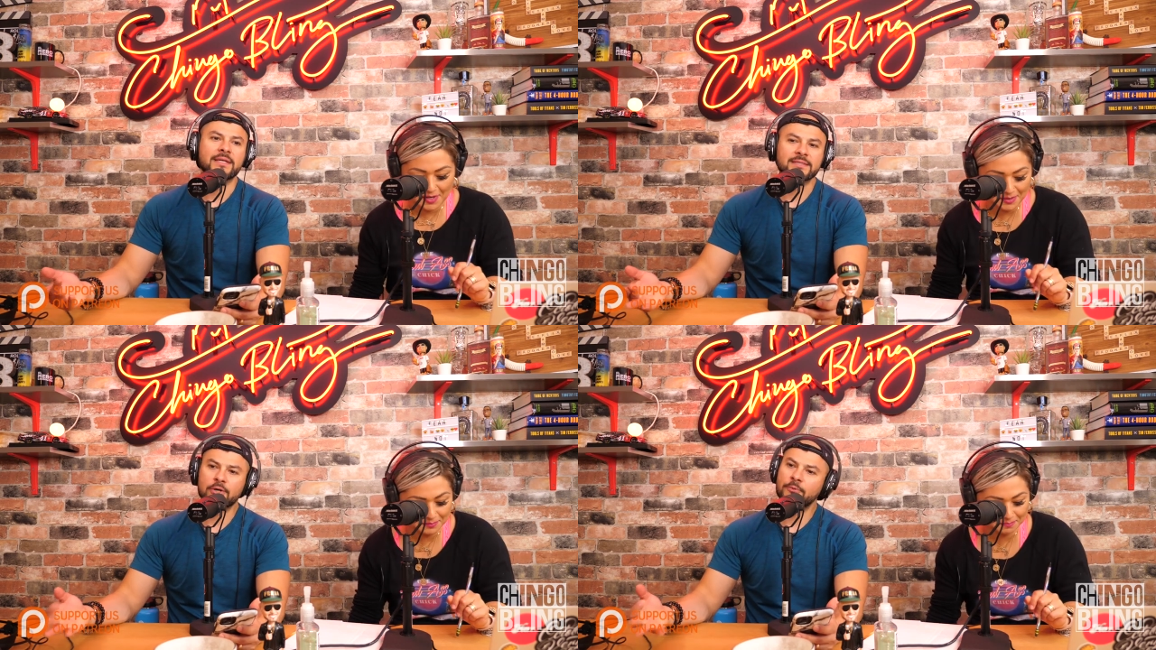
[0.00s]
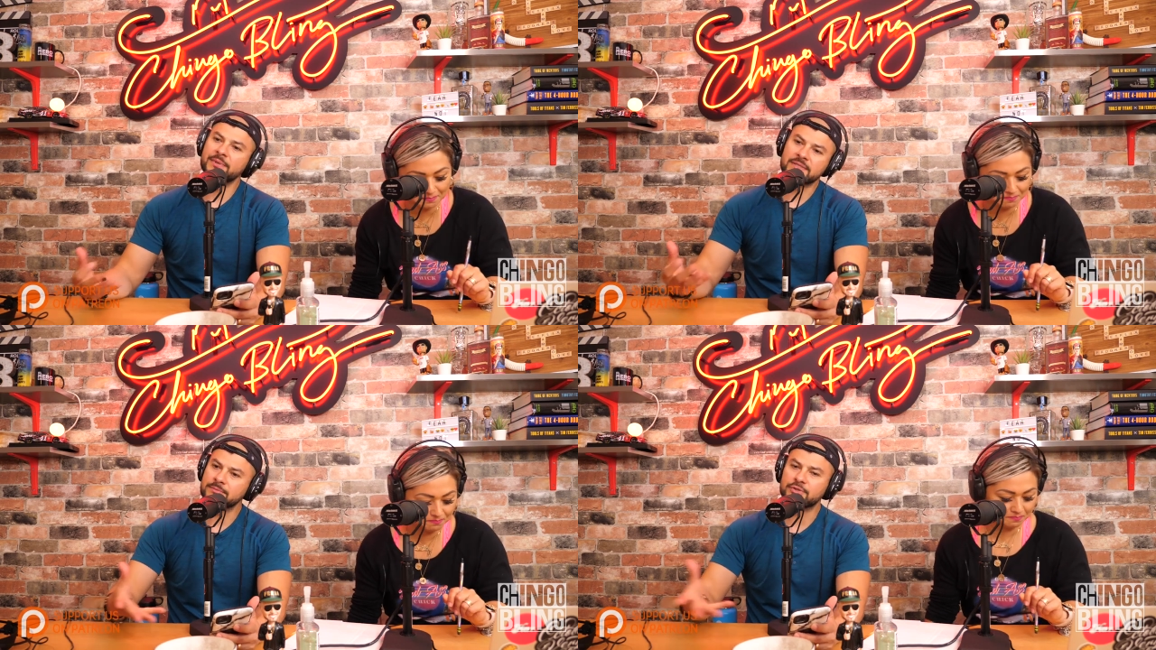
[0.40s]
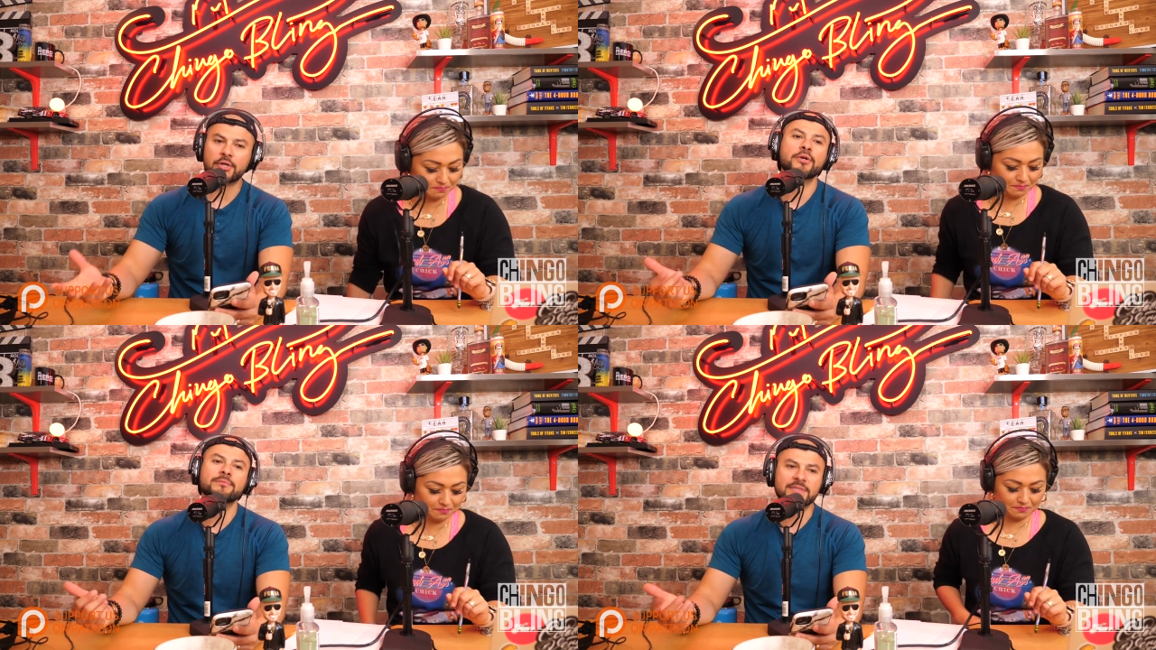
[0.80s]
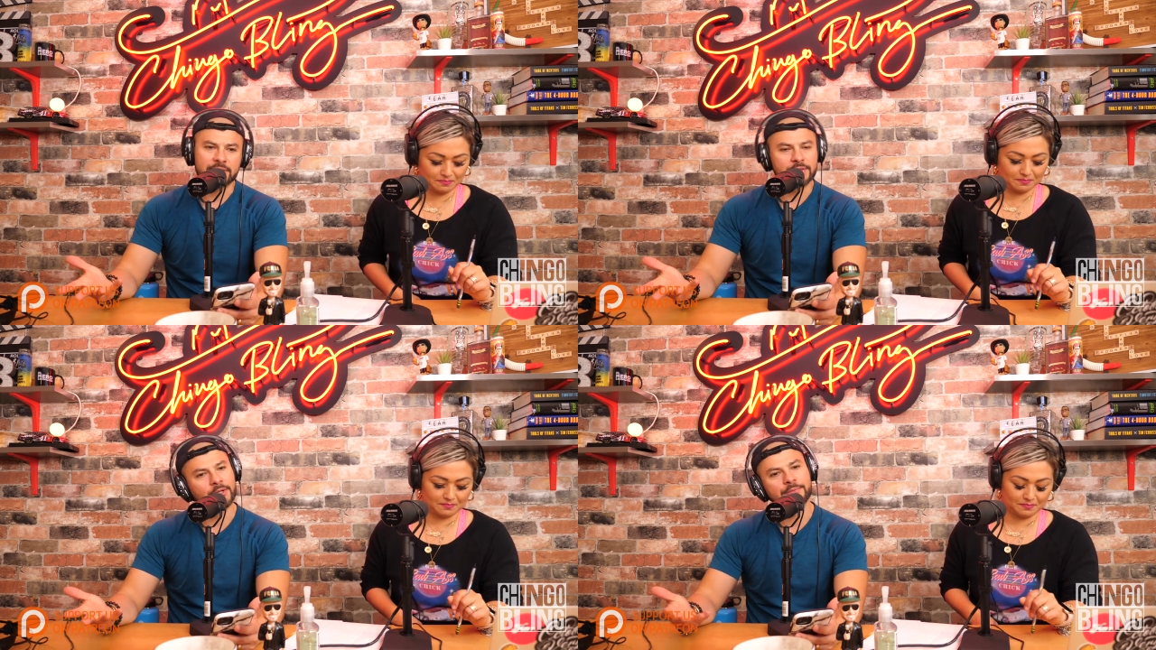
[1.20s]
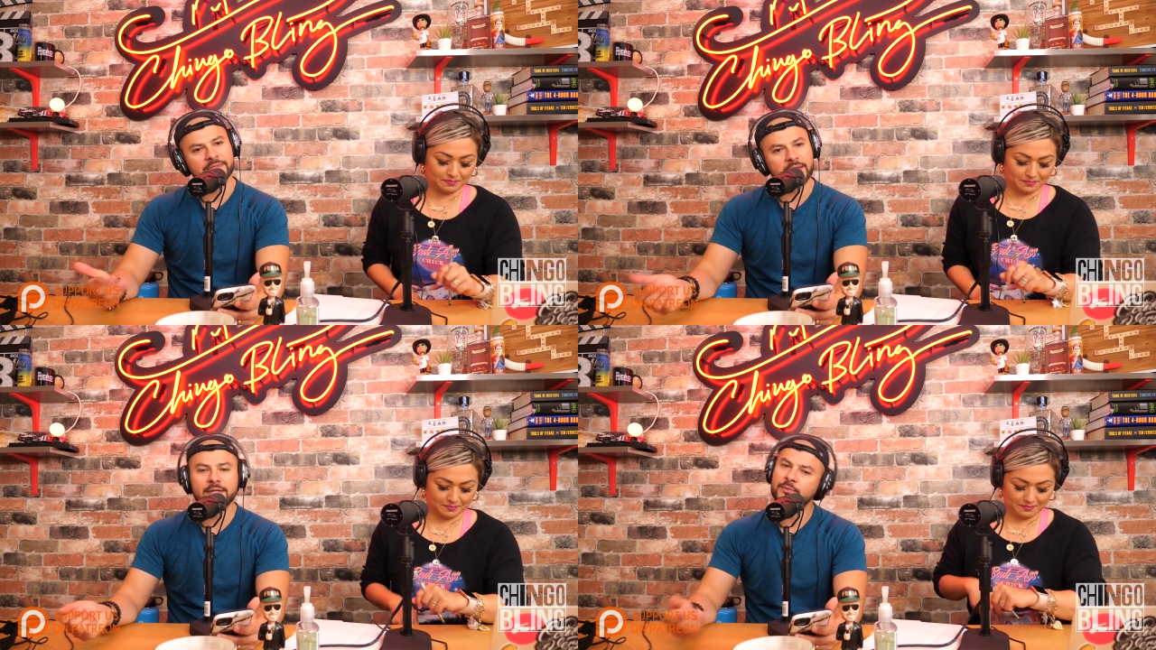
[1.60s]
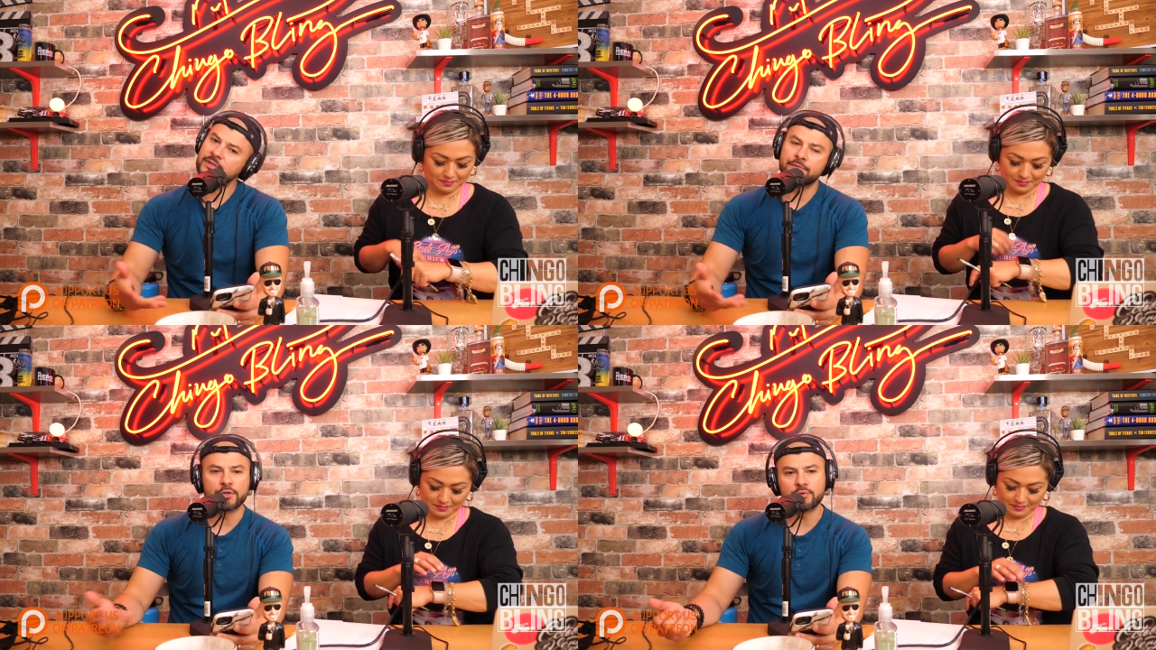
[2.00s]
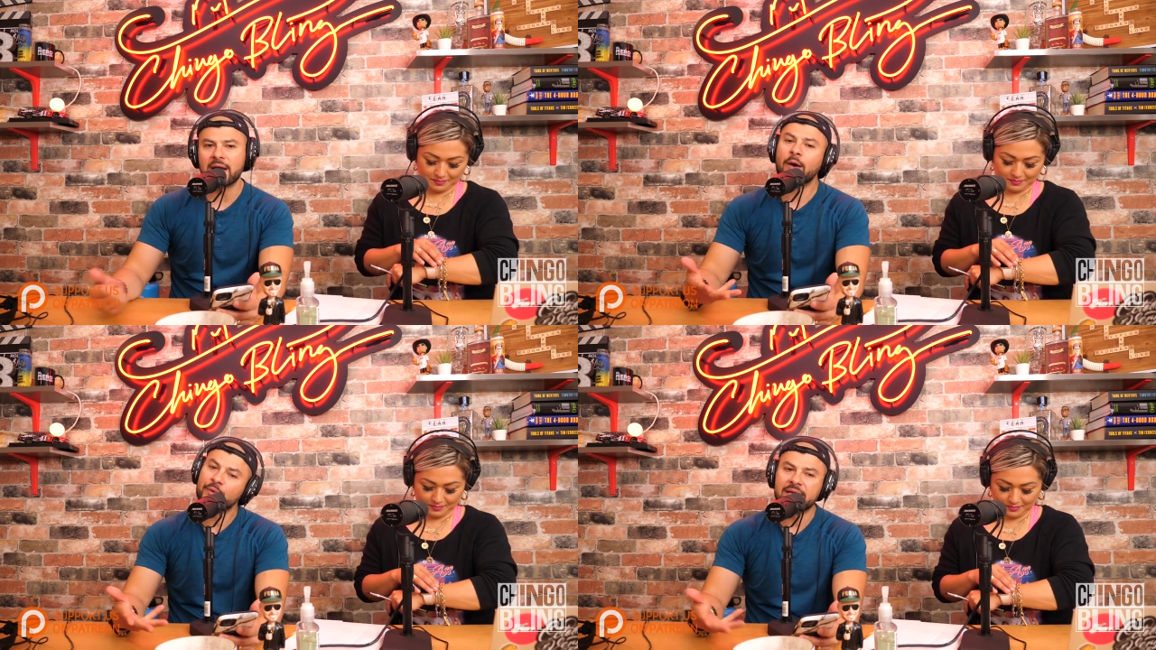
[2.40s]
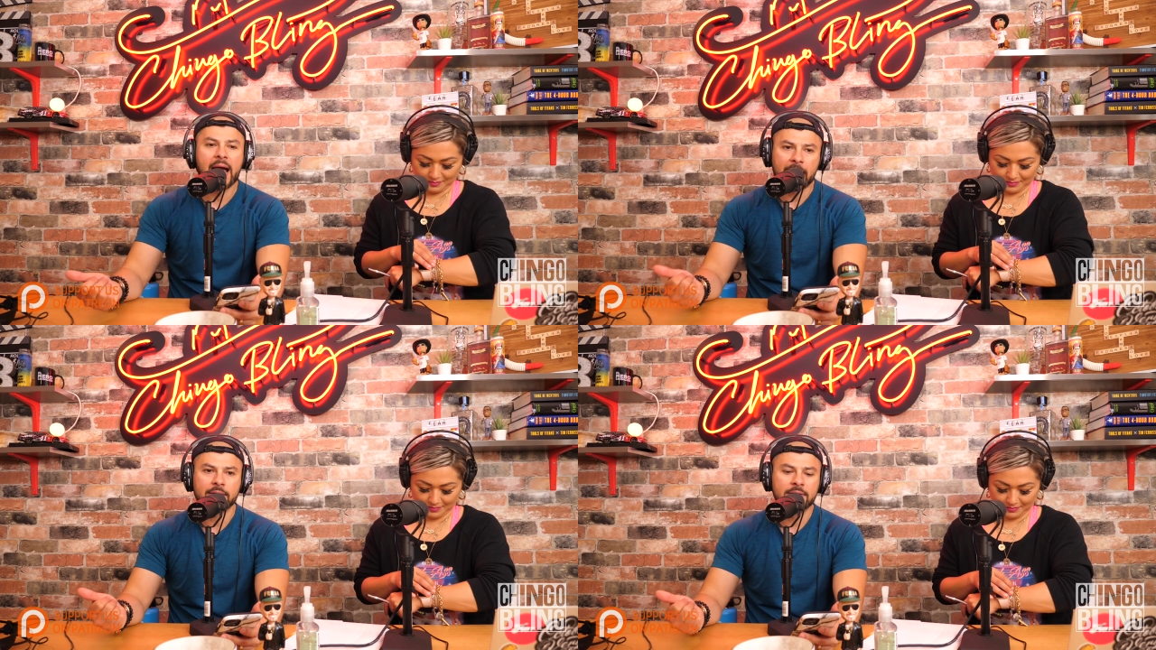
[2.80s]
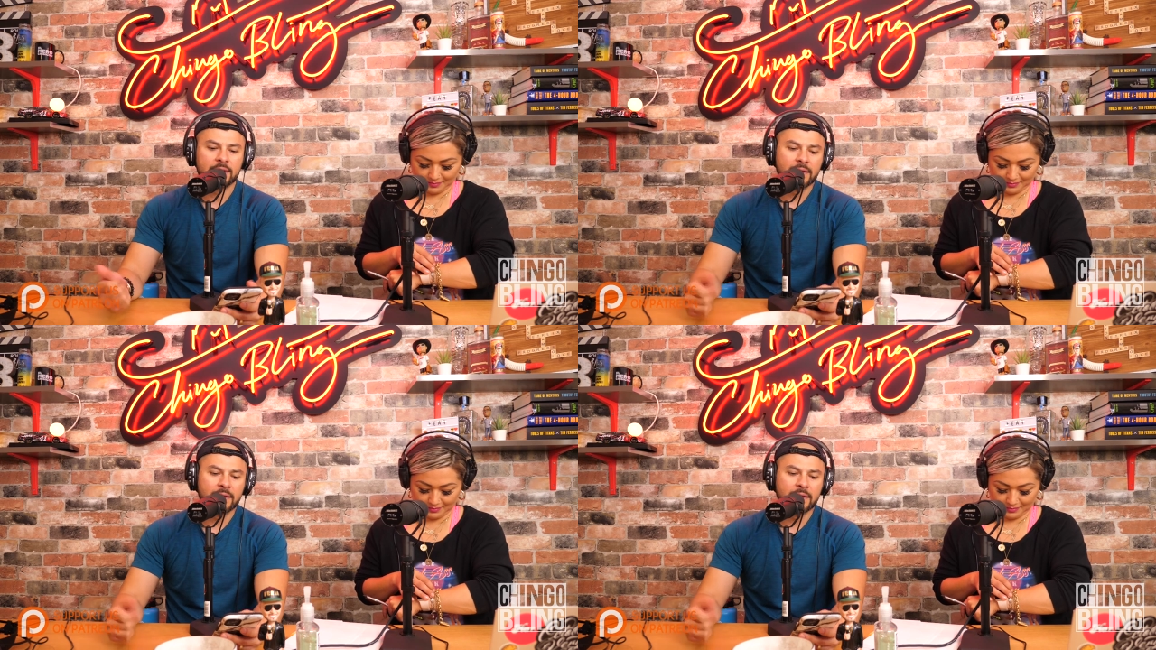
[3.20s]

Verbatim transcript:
Speaker 1: Yeah. It's gonna be some germs, you know what I'm saying? Whatever you got, we got.